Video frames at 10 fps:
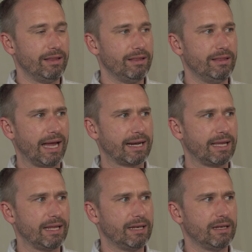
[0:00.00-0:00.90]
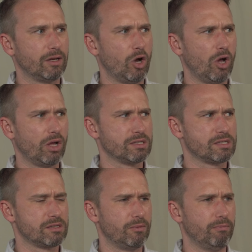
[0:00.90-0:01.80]
that can cause
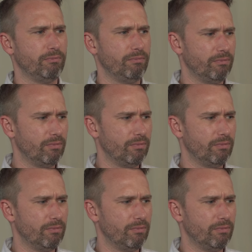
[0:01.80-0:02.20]
some